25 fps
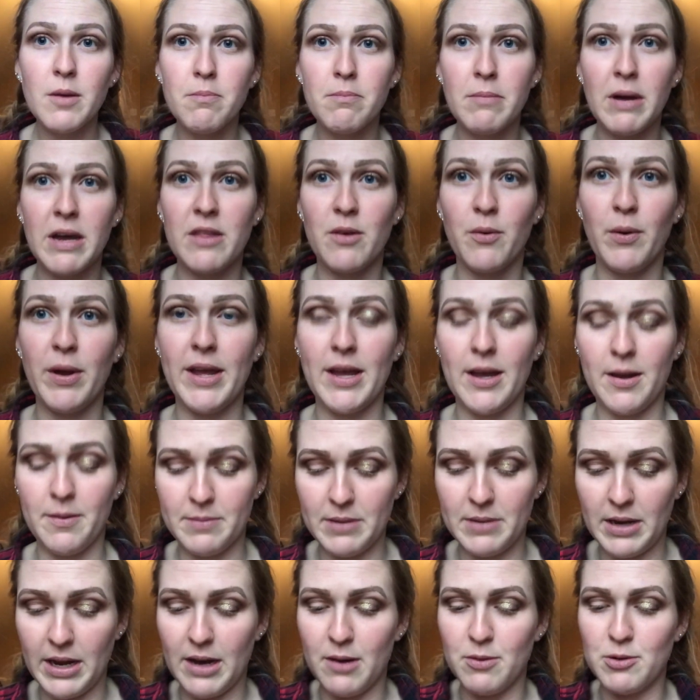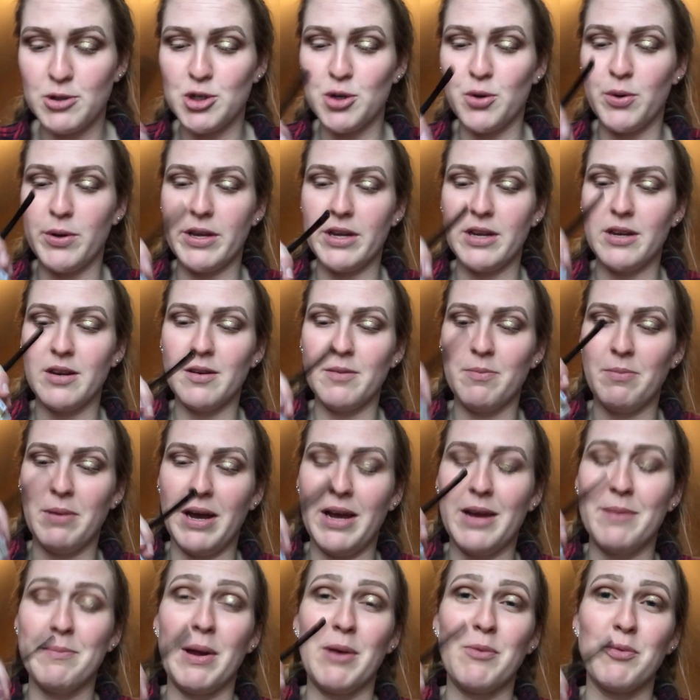By the way, I'm now joined
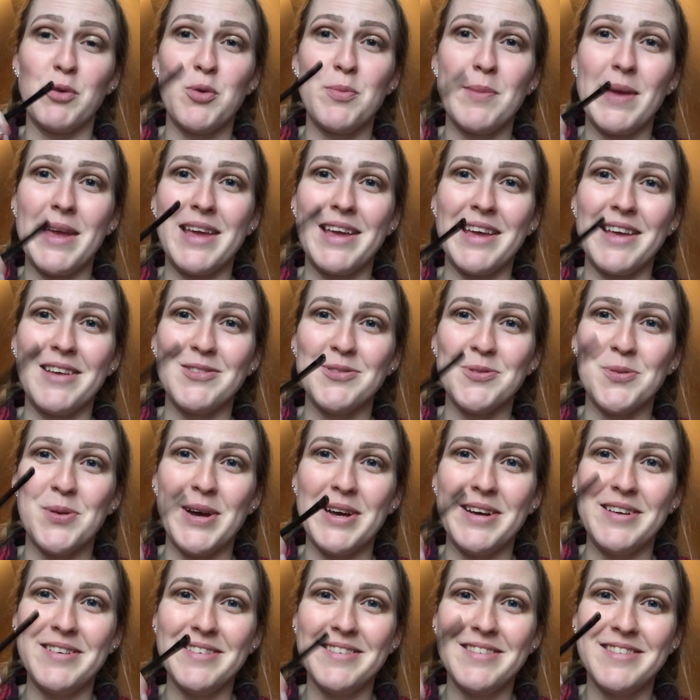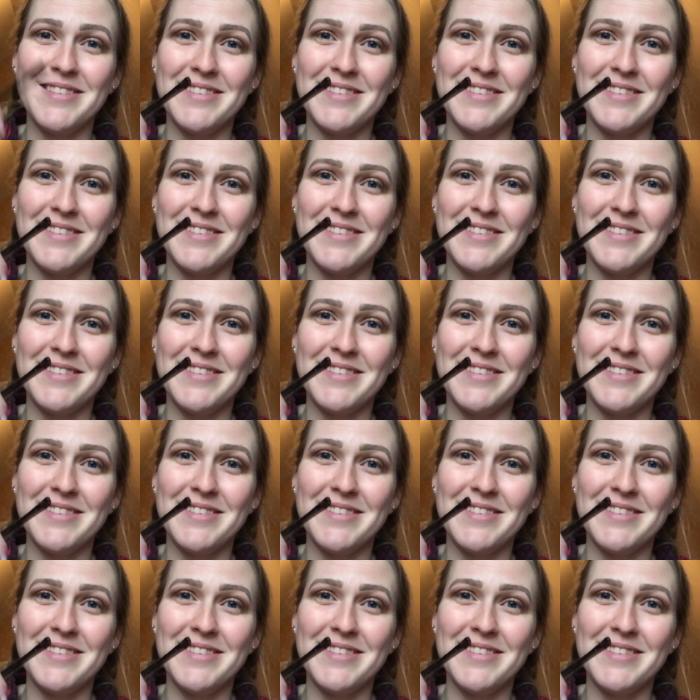by my roommate as well.